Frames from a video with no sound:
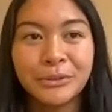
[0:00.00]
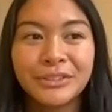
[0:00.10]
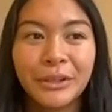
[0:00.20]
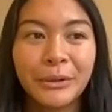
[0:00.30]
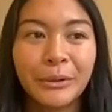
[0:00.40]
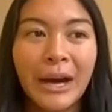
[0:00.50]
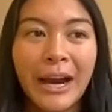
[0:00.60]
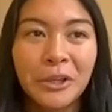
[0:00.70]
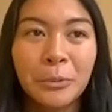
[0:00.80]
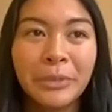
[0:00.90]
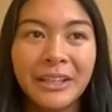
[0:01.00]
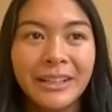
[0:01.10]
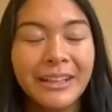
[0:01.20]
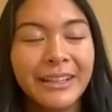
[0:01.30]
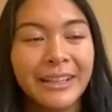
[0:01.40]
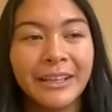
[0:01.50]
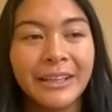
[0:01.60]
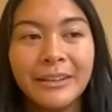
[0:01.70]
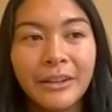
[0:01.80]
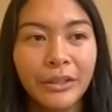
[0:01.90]
so I competed
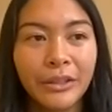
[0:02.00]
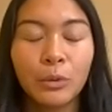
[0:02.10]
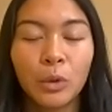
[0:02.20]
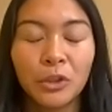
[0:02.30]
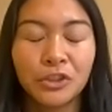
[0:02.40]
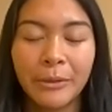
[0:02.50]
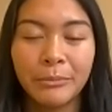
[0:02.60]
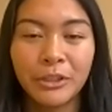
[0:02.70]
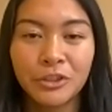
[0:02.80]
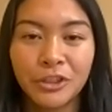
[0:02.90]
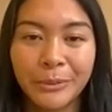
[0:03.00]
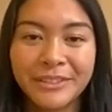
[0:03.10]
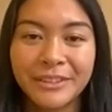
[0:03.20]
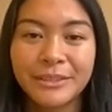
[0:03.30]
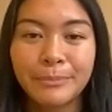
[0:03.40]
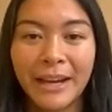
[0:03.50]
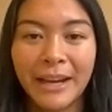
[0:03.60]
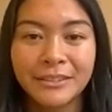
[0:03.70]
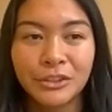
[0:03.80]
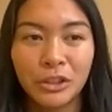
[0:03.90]
in the World Championships this
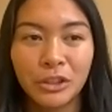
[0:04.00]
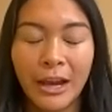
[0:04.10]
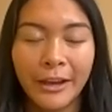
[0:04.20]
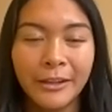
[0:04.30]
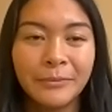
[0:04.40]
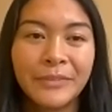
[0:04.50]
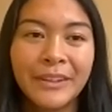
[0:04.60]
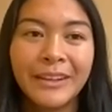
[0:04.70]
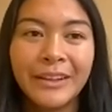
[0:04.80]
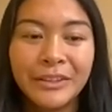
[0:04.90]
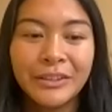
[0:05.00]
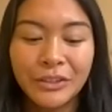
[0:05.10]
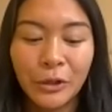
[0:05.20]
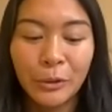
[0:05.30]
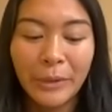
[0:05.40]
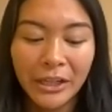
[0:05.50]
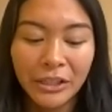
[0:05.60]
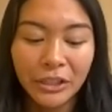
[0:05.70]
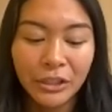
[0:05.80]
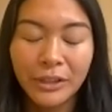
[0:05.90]
past July. So my
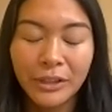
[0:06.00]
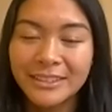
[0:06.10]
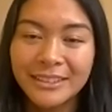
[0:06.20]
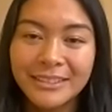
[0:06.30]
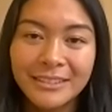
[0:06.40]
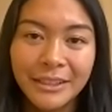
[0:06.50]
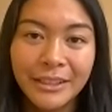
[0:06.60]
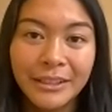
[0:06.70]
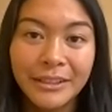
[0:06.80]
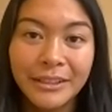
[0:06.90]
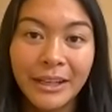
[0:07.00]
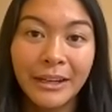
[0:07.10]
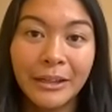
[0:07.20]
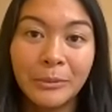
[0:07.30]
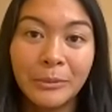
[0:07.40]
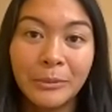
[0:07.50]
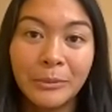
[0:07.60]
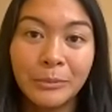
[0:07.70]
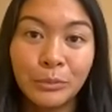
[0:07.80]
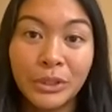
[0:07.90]
year residency
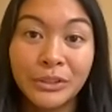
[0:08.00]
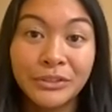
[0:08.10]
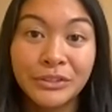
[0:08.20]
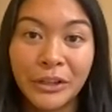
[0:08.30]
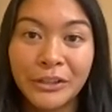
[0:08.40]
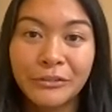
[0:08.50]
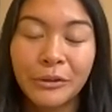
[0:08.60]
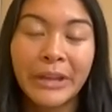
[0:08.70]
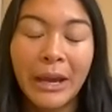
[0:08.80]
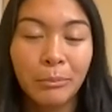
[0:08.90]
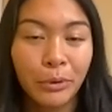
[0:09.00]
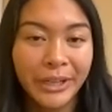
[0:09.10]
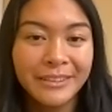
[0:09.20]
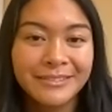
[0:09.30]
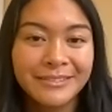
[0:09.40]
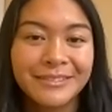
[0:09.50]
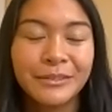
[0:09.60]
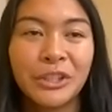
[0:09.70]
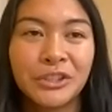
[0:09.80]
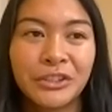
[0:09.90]
will start from that point,
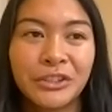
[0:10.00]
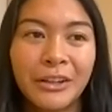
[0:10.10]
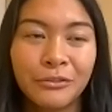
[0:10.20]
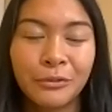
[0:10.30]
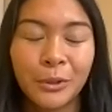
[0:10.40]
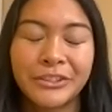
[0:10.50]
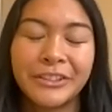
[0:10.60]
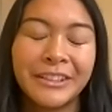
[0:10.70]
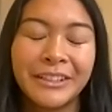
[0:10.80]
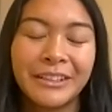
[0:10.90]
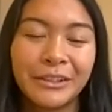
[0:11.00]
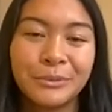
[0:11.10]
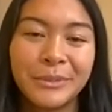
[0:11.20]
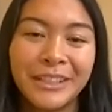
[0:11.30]
which unfortunately leaves me